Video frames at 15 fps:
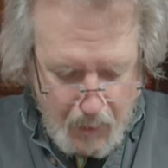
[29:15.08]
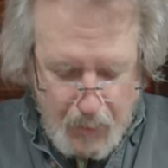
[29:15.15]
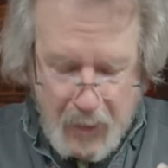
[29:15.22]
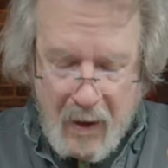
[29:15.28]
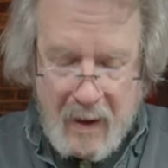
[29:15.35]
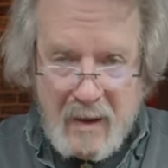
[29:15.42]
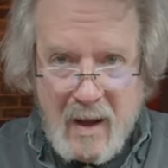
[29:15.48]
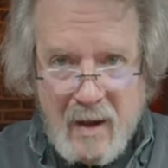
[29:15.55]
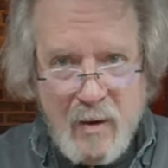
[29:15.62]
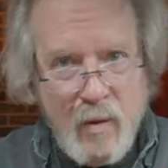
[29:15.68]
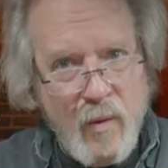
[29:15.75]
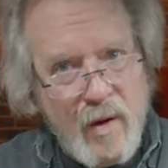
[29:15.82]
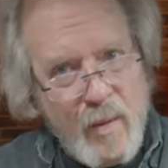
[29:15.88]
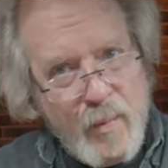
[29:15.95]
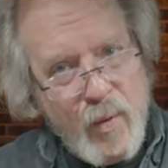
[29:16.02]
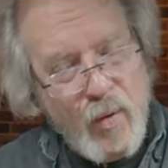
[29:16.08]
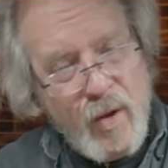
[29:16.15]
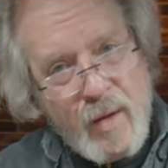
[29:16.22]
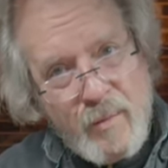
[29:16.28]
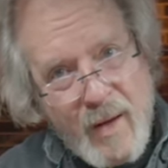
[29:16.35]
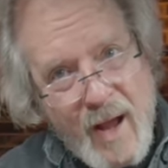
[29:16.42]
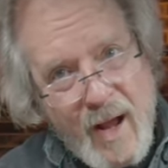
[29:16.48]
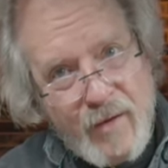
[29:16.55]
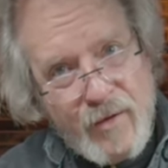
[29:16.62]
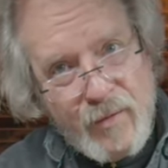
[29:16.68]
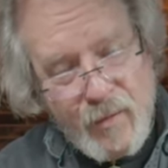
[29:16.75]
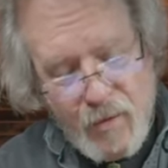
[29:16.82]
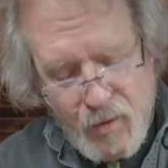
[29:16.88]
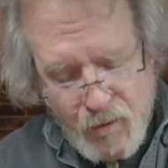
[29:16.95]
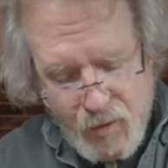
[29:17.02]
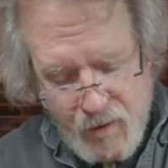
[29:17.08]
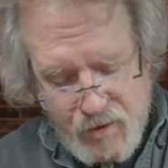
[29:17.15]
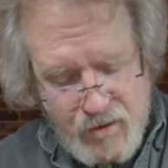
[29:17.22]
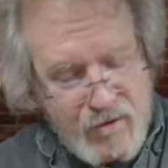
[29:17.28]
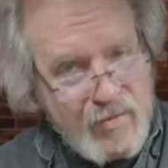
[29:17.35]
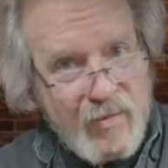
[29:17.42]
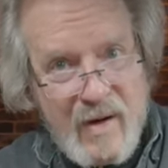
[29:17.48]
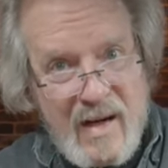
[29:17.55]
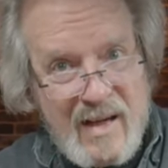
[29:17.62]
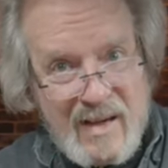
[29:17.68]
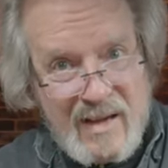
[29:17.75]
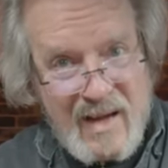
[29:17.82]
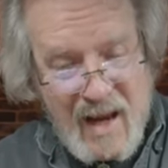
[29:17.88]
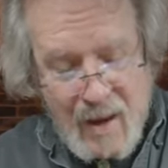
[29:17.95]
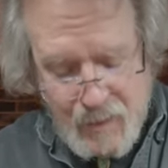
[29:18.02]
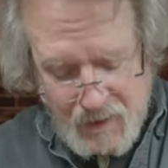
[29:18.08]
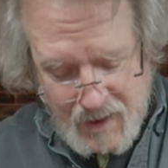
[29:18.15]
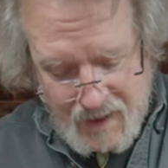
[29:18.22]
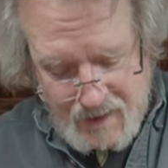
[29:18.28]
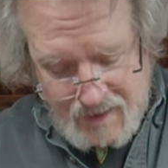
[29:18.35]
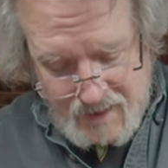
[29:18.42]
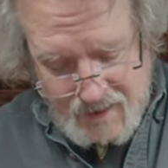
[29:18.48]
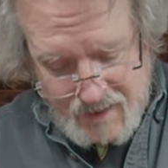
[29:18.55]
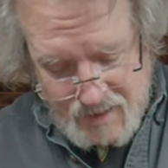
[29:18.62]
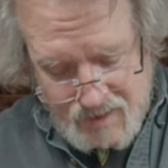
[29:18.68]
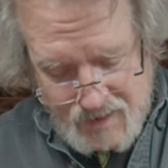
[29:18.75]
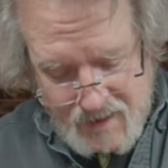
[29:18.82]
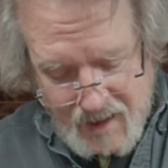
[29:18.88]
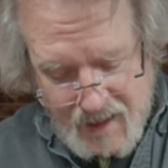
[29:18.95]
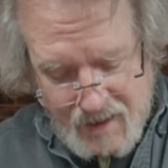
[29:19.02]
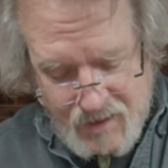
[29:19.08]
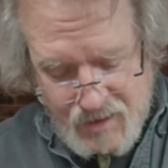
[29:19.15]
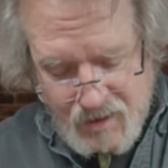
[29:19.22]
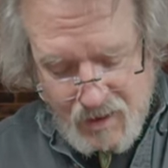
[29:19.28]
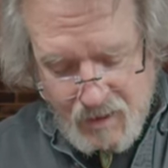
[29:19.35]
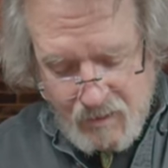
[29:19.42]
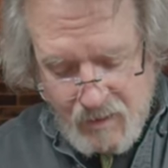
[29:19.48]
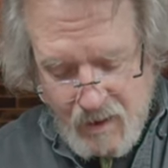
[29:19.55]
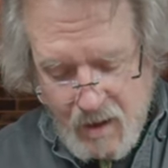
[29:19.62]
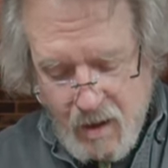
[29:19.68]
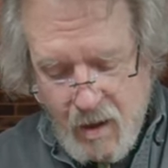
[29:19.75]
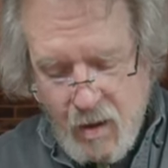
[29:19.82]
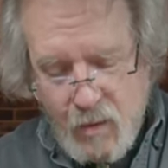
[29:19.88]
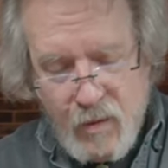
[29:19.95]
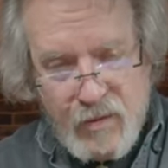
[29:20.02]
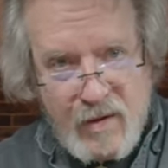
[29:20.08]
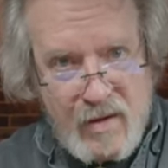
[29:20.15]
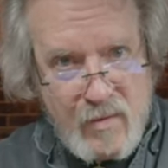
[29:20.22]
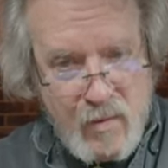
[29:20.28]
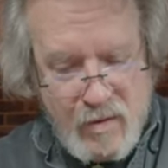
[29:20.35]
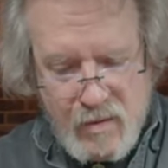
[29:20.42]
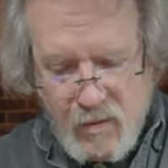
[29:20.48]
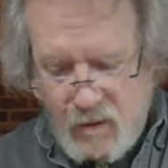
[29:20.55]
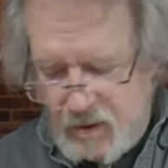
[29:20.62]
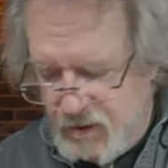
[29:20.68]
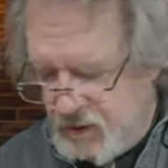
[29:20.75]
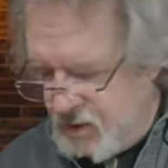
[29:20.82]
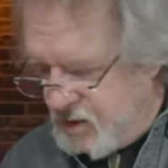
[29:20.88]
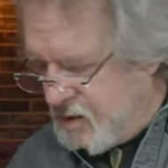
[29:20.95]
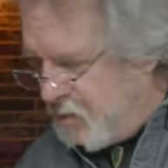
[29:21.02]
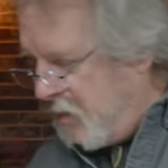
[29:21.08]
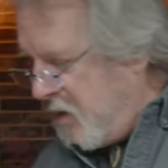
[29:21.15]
But I don't want to pull it back through and just recontaminate the inside. So with these wooden ones, I just